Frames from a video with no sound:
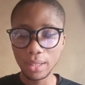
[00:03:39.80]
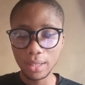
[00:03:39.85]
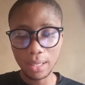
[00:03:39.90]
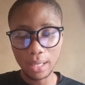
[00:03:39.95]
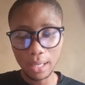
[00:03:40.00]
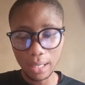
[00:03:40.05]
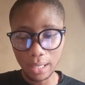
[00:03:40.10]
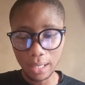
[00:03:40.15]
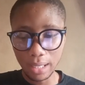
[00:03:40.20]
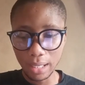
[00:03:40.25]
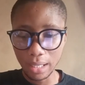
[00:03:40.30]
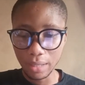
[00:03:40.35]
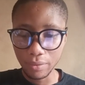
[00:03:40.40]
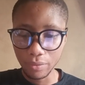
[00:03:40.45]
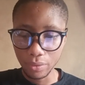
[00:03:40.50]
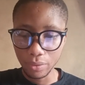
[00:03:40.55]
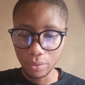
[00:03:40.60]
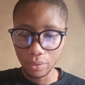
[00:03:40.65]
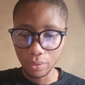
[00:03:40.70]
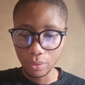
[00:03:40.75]
I have
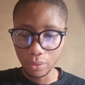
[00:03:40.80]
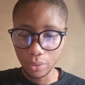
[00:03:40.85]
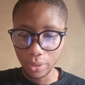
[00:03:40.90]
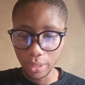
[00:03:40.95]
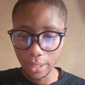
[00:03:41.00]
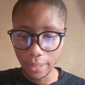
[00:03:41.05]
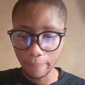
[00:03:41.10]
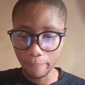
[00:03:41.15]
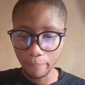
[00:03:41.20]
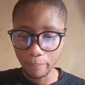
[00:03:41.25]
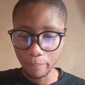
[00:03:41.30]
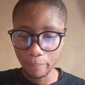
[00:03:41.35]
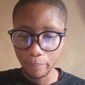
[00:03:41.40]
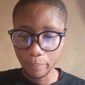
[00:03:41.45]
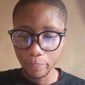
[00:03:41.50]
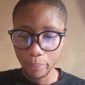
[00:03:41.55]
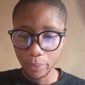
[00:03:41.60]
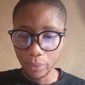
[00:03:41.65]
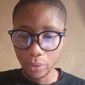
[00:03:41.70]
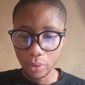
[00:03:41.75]
here.
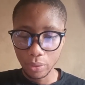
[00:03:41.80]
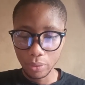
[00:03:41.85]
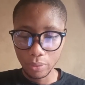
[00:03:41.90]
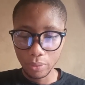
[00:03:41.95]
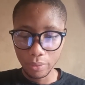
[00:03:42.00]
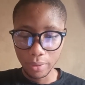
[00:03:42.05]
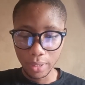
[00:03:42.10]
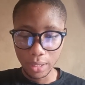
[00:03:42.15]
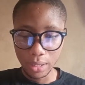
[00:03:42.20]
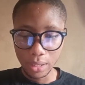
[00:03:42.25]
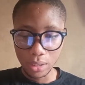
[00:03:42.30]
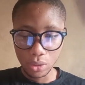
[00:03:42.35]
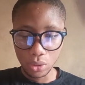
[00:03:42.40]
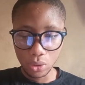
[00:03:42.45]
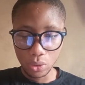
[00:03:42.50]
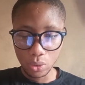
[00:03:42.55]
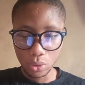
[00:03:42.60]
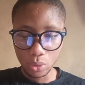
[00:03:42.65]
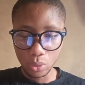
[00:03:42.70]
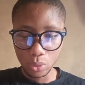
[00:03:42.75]
Alright,
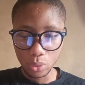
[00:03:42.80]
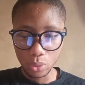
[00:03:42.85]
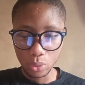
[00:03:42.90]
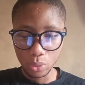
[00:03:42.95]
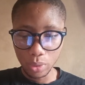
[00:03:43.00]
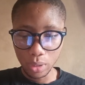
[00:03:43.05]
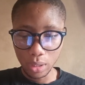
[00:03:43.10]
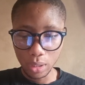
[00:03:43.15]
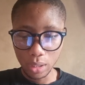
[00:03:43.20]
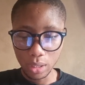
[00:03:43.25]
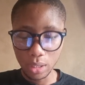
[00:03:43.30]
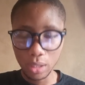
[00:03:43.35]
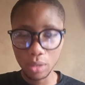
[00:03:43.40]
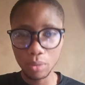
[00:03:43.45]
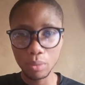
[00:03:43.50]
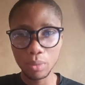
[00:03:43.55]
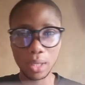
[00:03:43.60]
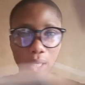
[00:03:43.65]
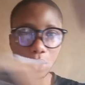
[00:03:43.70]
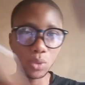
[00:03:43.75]
so
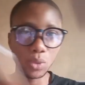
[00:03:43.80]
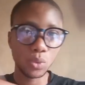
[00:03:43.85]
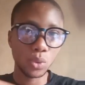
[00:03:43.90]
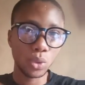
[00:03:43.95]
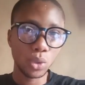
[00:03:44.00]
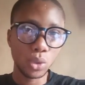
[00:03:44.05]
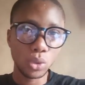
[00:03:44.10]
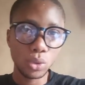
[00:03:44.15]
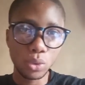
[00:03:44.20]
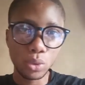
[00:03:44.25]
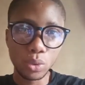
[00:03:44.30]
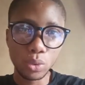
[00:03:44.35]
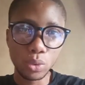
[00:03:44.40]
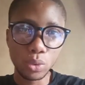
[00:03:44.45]
as we all know,